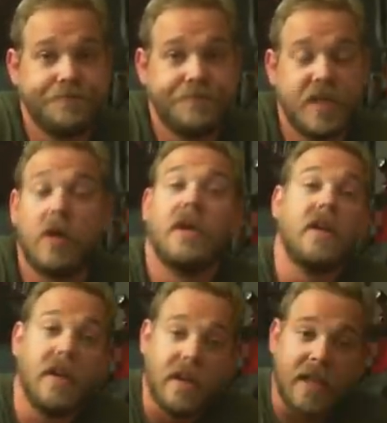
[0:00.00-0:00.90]
So
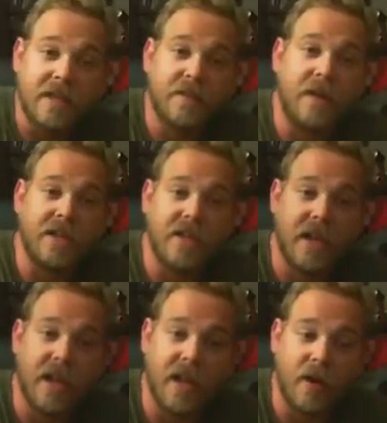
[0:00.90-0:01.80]
thanks for watching,
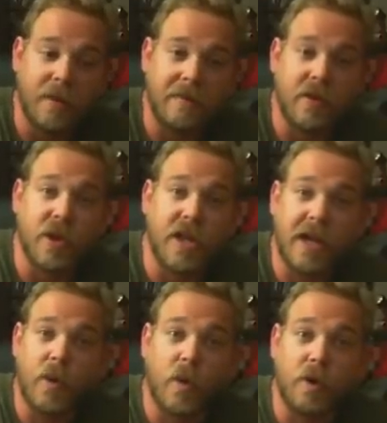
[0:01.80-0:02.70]
and I hope you have a good
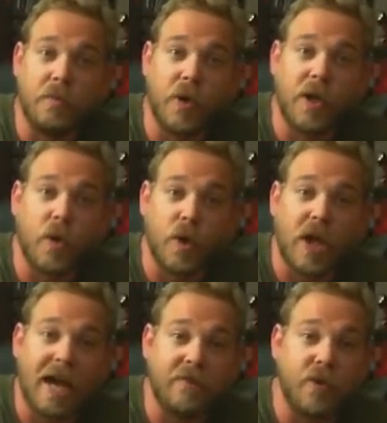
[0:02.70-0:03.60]
night or good morning or good
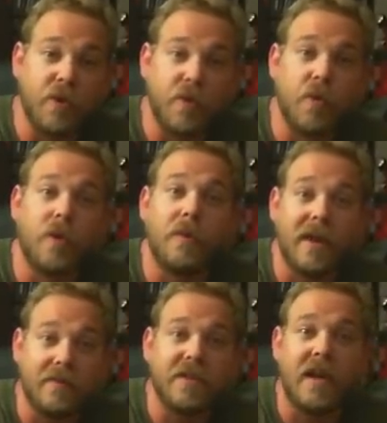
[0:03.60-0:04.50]
afternoon or
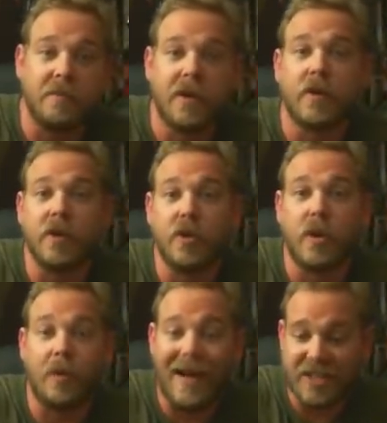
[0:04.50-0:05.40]
whatever time period you
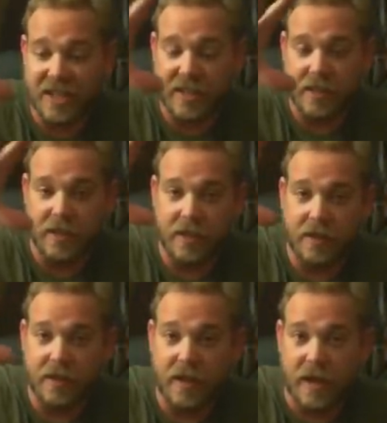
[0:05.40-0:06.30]
are watching
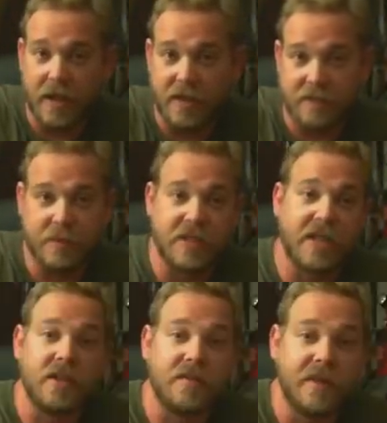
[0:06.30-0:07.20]
this
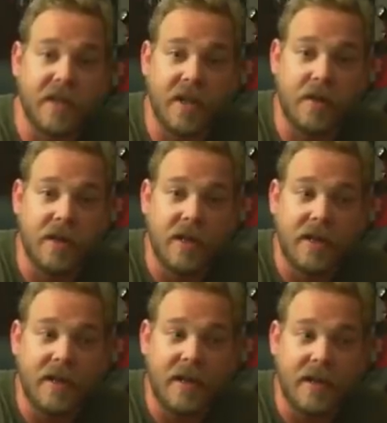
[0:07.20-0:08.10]
particular video,
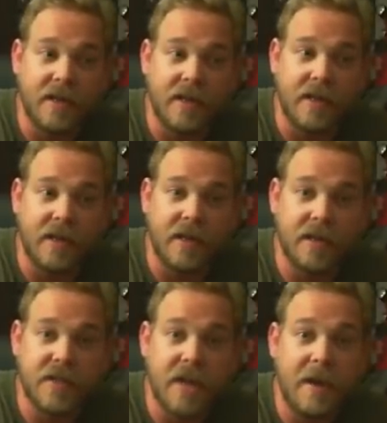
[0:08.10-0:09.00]
and
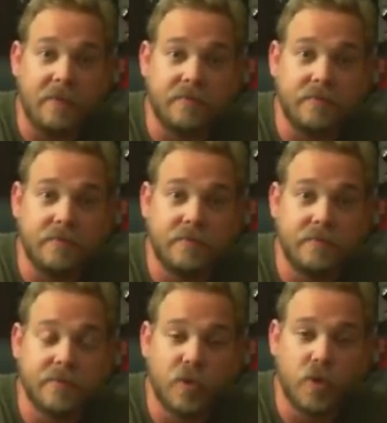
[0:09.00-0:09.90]
check them out.
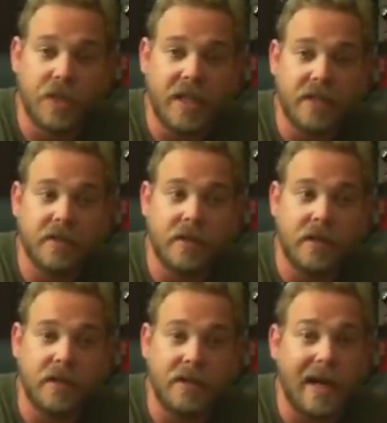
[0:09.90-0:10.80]

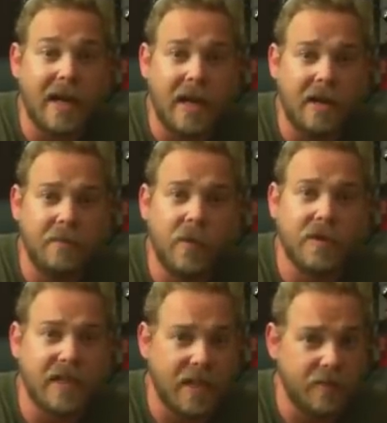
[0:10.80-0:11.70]
Cooltan.com or
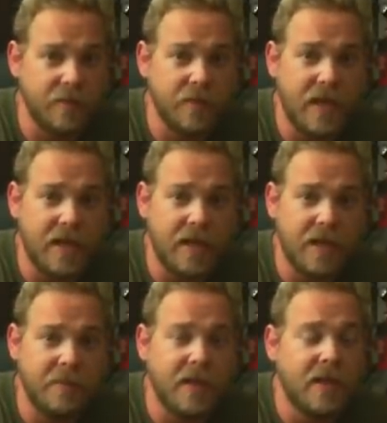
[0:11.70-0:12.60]
tanthrough.com.
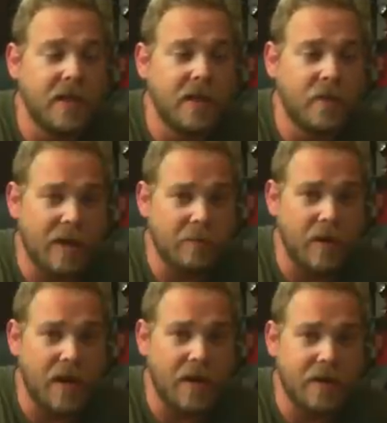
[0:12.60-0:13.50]
Great
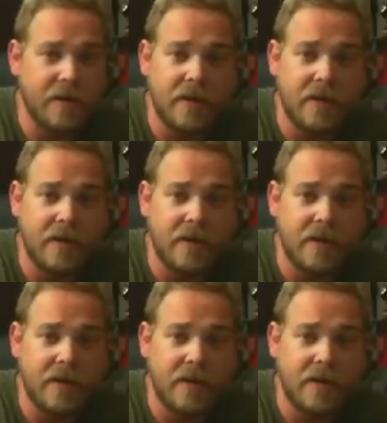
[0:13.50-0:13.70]
product,